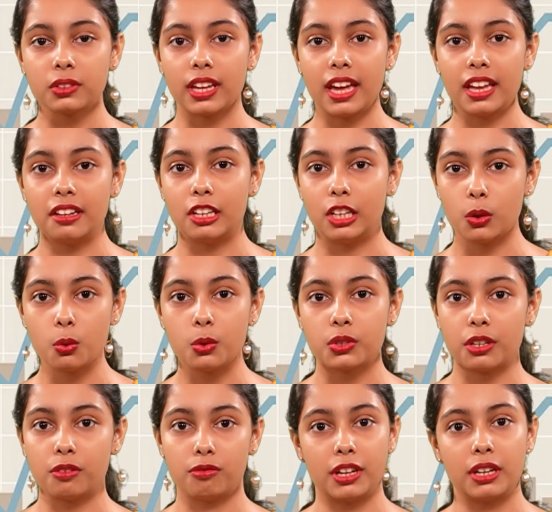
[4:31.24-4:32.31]
can lose
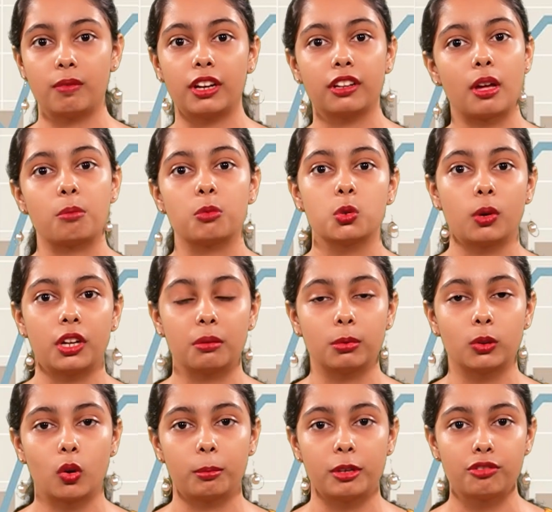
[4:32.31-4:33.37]
and win when it comes to
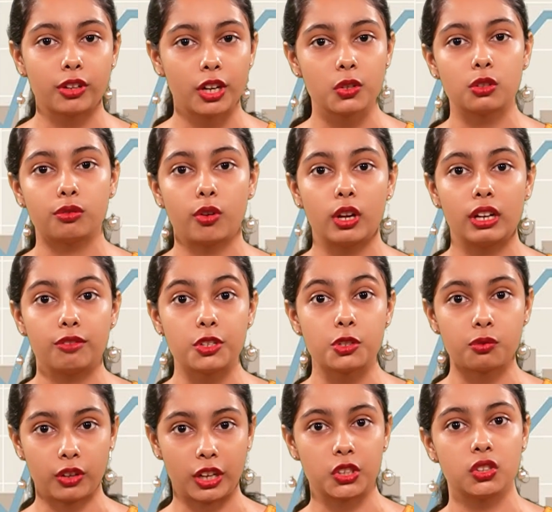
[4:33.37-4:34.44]
unemployment. First of all, if it's
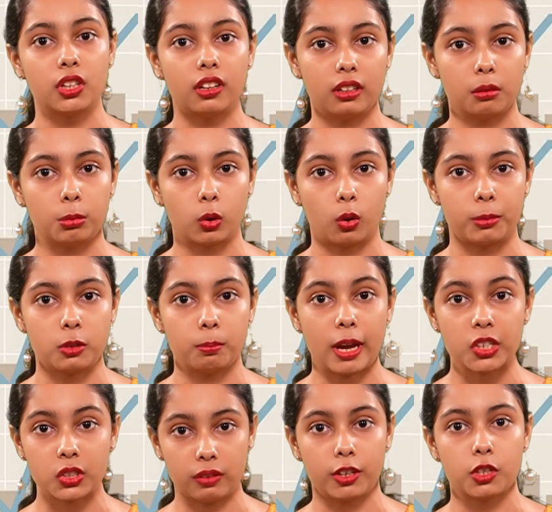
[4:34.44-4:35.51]
frictional unemployment,
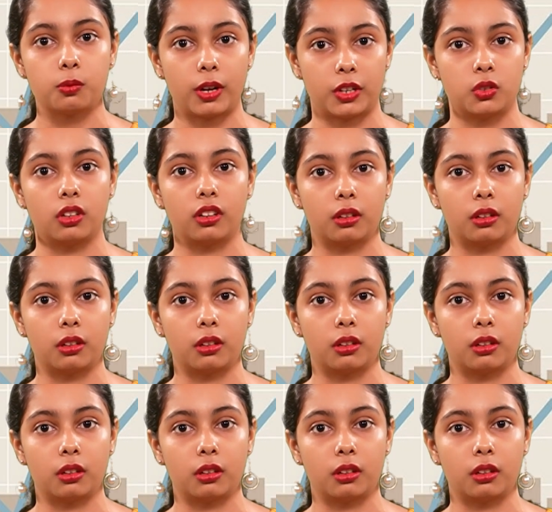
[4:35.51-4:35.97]
especially when it's frictional